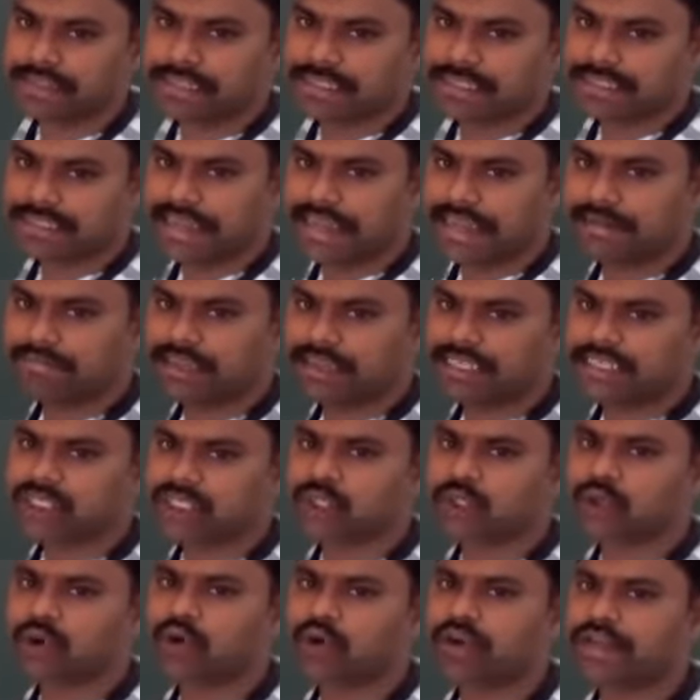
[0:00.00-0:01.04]
This name is
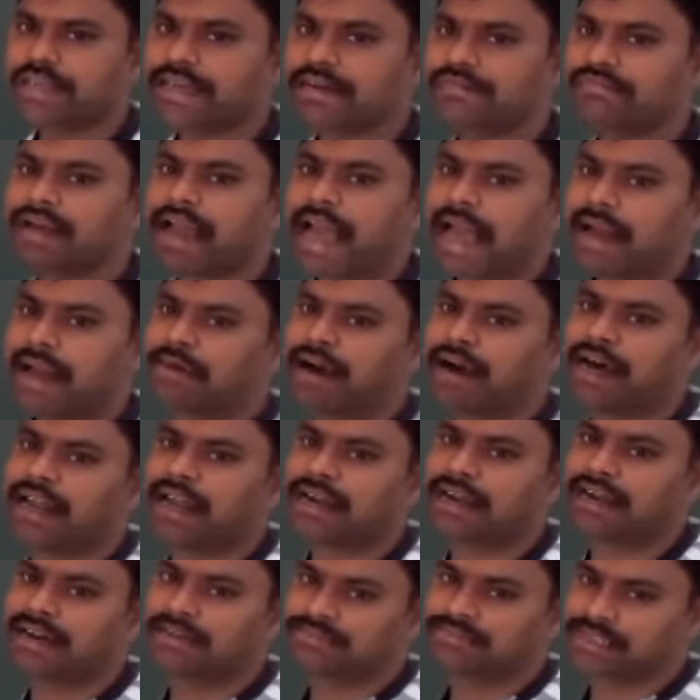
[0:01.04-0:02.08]
sodium
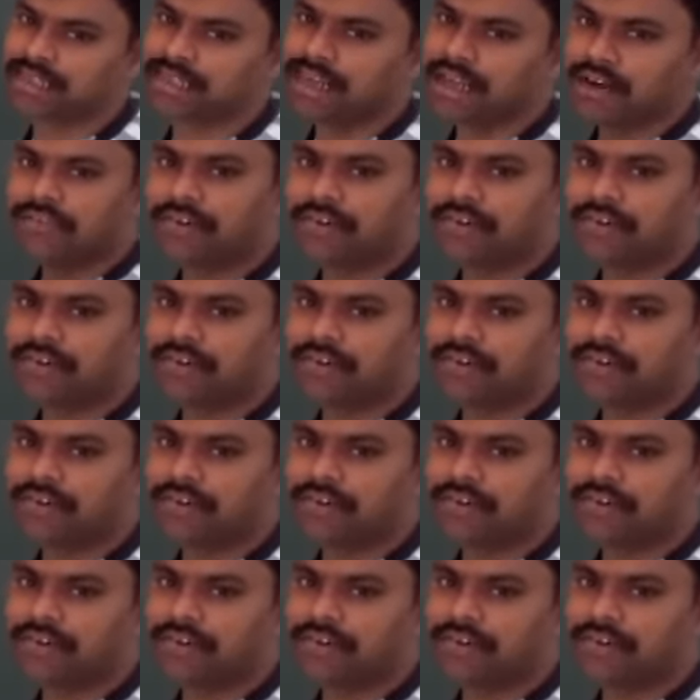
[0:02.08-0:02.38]
amalgams.